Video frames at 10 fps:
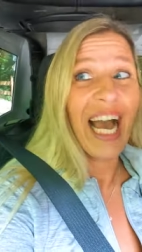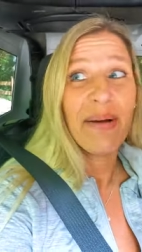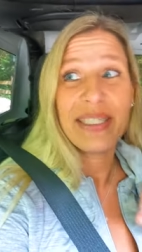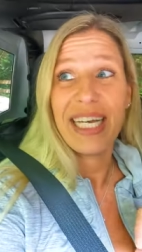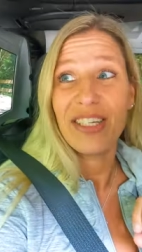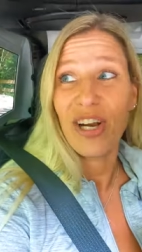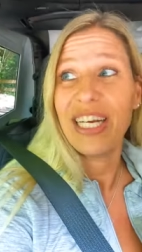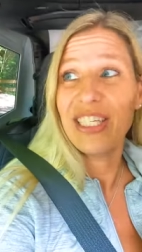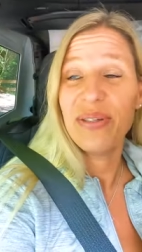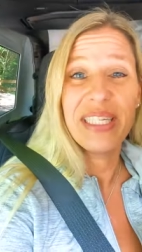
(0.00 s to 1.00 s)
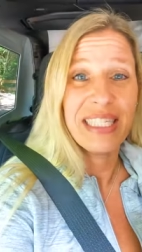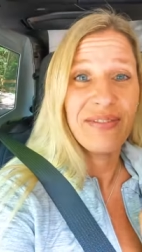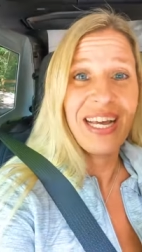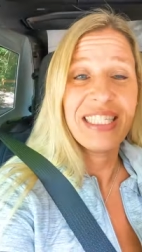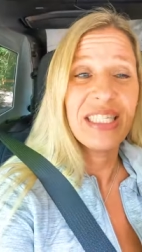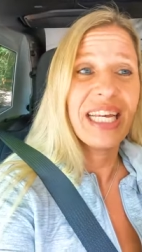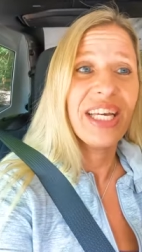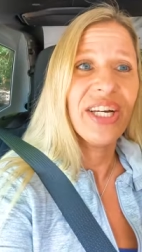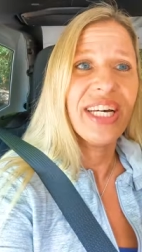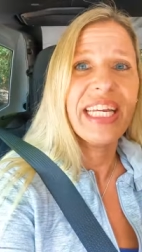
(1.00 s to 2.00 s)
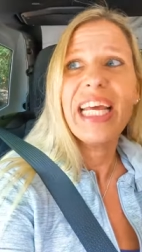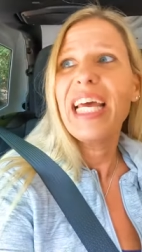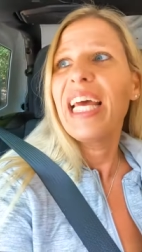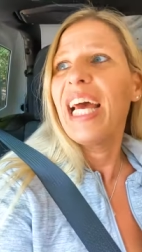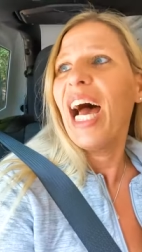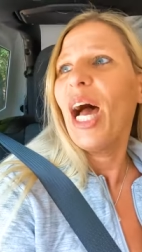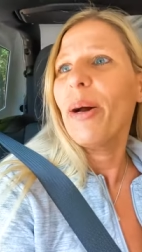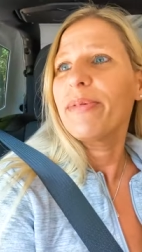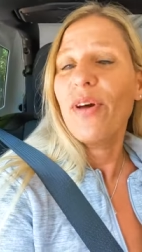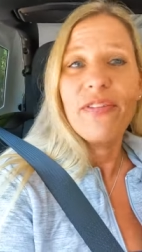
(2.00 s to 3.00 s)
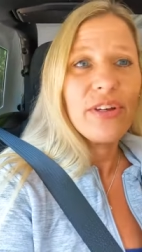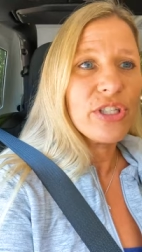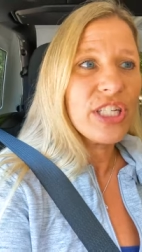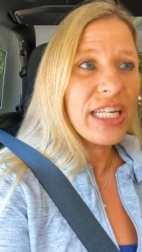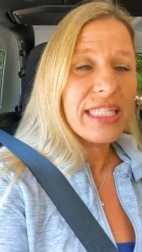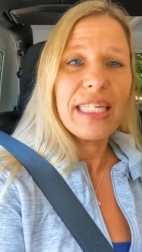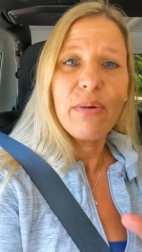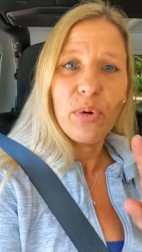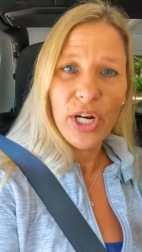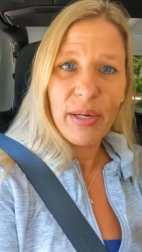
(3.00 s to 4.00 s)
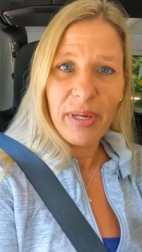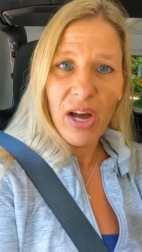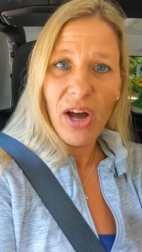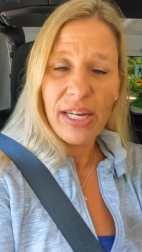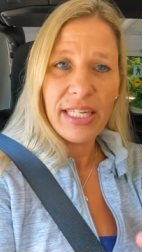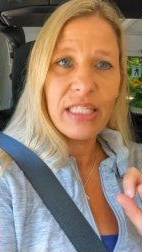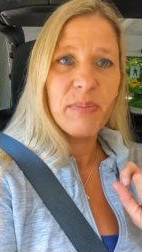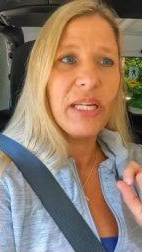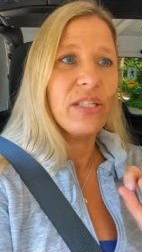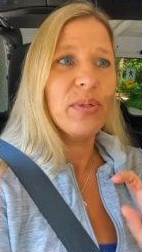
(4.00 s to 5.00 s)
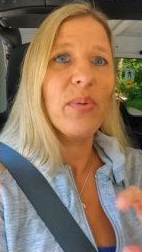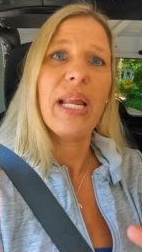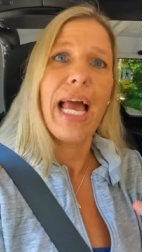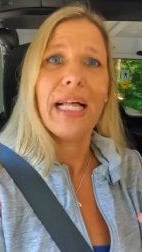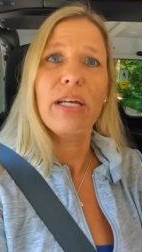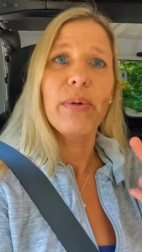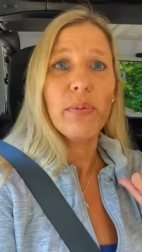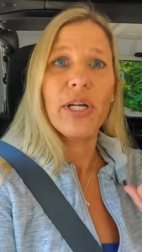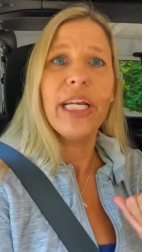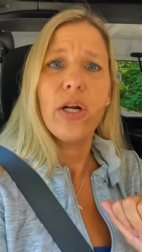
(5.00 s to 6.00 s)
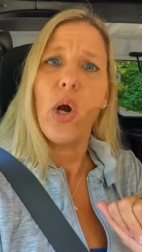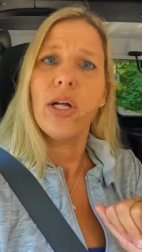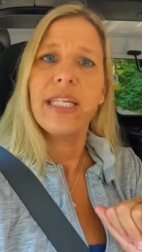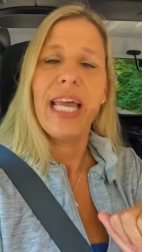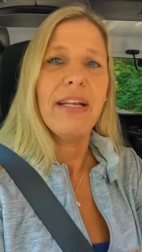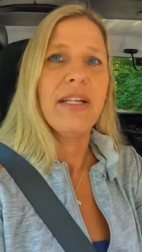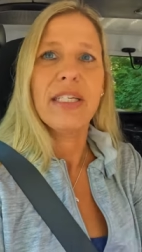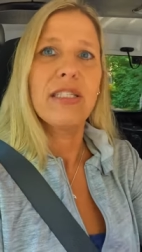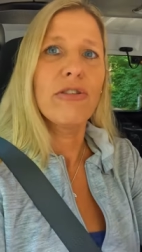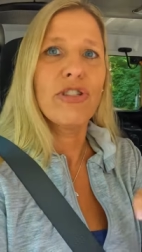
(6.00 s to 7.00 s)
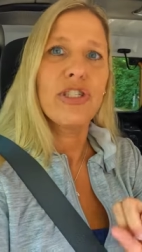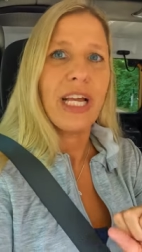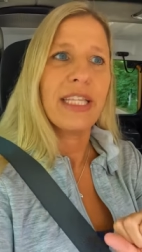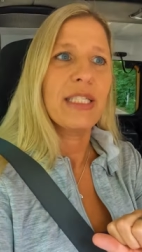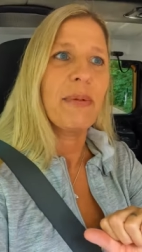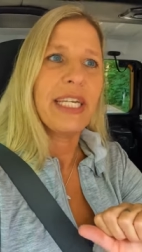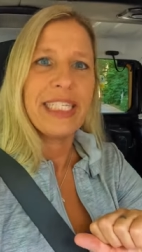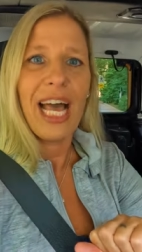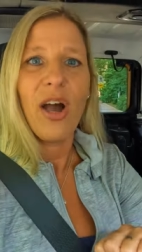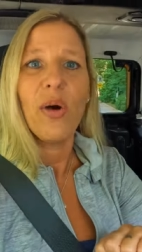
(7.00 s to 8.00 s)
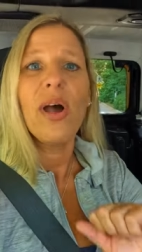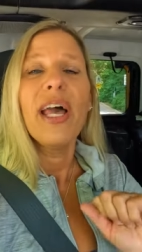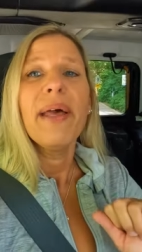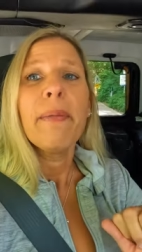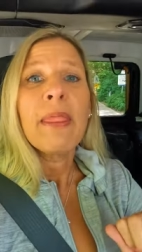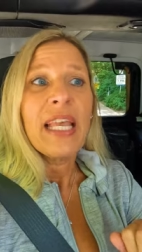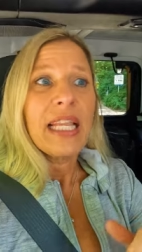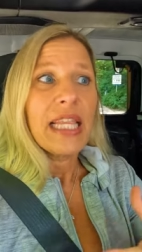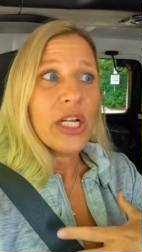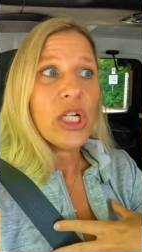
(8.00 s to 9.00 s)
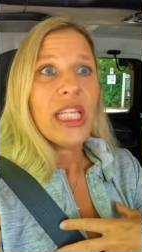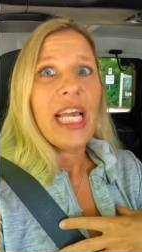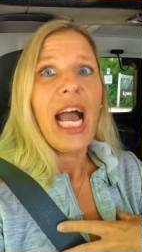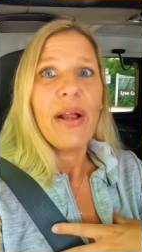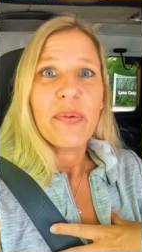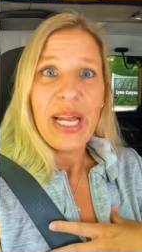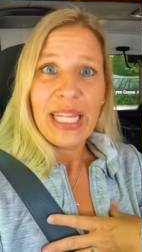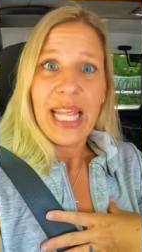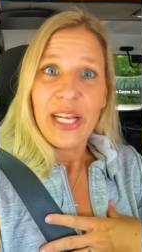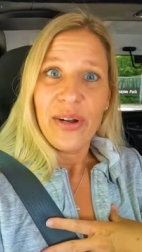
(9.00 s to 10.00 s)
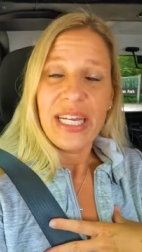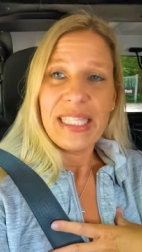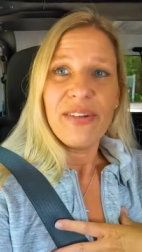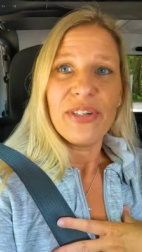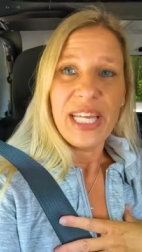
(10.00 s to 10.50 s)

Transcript: I was like trying to do this as fast as I could. Yeah. Um, so I feel cheesy. We're gonna be honest because we don't want to act like we were here all day and to check this place out. Literally, I ran like crazy for